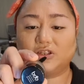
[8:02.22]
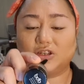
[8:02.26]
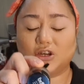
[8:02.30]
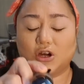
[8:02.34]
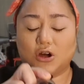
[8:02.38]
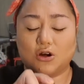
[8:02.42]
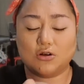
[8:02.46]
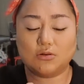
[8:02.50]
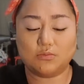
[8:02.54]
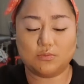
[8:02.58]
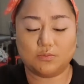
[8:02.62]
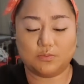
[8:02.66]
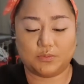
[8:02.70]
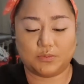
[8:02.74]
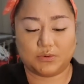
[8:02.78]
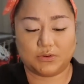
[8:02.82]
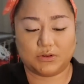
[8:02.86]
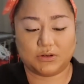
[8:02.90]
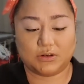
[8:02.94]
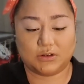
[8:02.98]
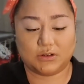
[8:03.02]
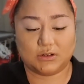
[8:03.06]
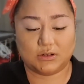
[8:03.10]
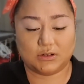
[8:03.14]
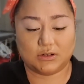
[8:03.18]
taupe.
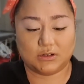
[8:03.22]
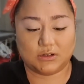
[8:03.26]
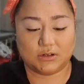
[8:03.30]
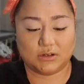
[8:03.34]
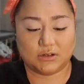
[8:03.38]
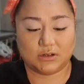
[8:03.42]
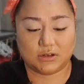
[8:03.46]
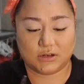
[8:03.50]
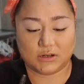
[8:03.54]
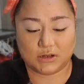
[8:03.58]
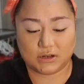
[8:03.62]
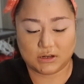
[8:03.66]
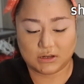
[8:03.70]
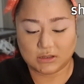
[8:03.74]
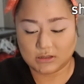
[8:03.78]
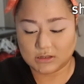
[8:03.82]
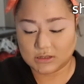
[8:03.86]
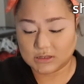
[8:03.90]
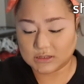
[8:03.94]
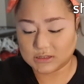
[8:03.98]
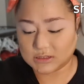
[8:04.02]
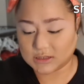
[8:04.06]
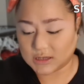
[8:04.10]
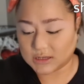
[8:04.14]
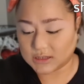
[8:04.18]

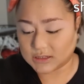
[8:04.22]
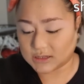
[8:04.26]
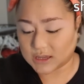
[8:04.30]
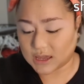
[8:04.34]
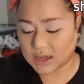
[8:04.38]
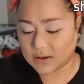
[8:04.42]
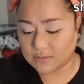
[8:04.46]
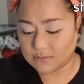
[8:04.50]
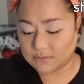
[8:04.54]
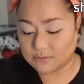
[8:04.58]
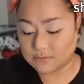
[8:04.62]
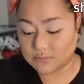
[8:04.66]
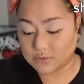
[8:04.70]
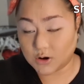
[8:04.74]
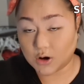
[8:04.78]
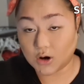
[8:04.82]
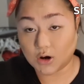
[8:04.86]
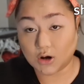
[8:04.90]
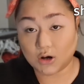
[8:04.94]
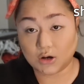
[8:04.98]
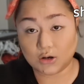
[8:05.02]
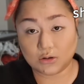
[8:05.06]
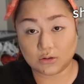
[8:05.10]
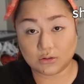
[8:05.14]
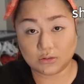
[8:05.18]
This is a
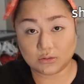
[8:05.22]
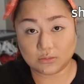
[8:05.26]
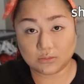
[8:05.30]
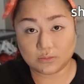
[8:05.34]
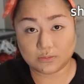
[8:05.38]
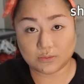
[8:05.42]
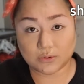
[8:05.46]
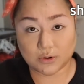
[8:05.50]
brow